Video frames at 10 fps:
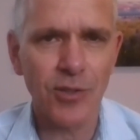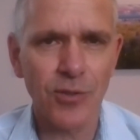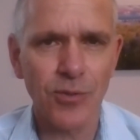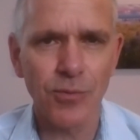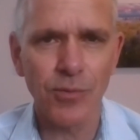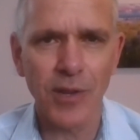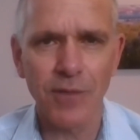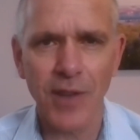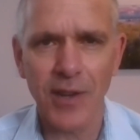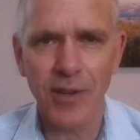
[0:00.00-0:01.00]
to
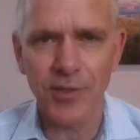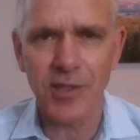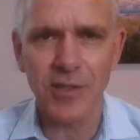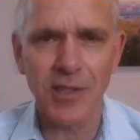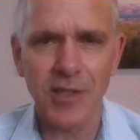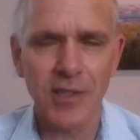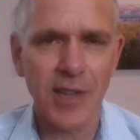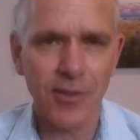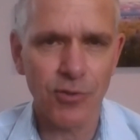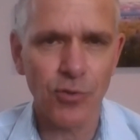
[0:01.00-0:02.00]
their vital statistics
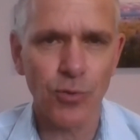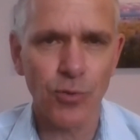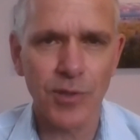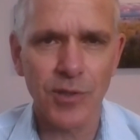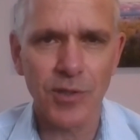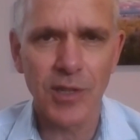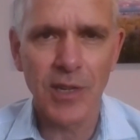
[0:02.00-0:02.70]
and other sources.